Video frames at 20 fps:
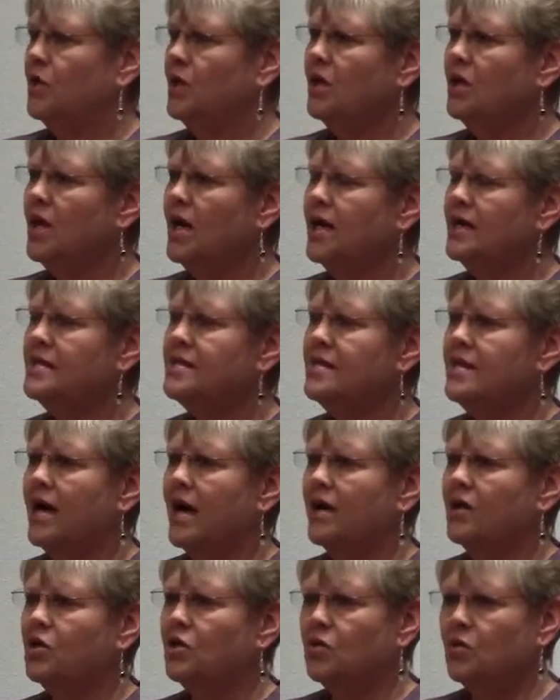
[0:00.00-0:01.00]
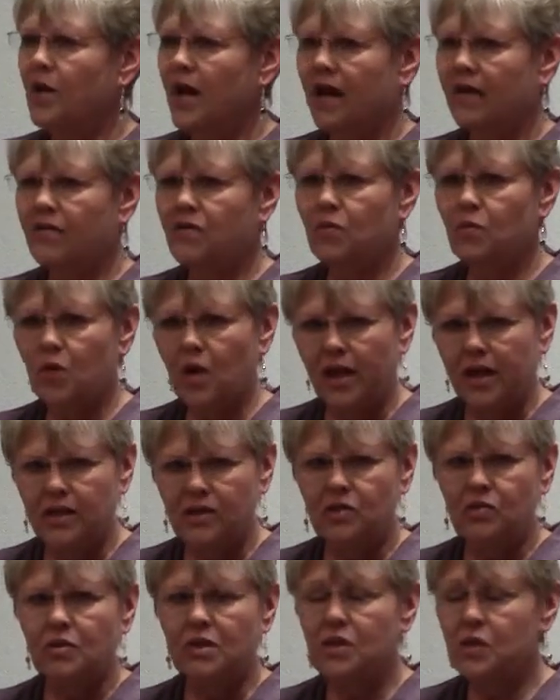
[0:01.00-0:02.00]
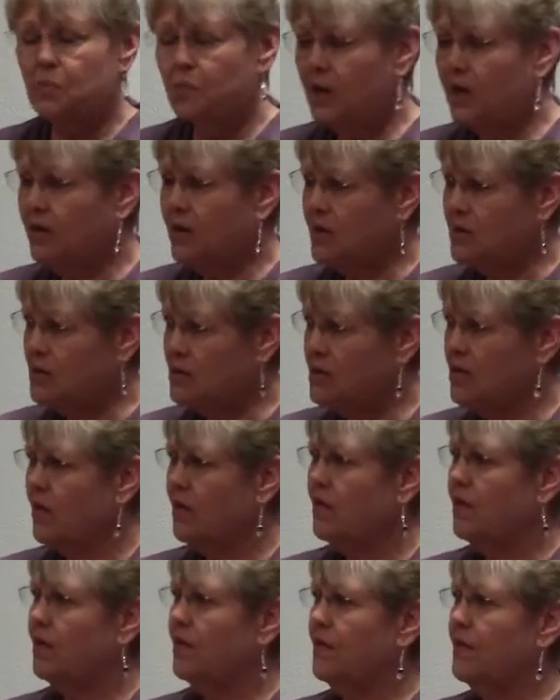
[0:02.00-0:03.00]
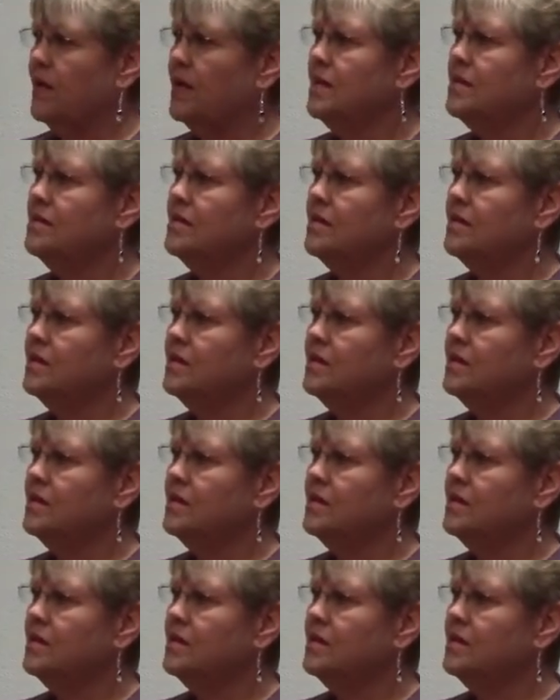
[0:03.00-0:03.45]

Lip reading: realize that you have the right to experience this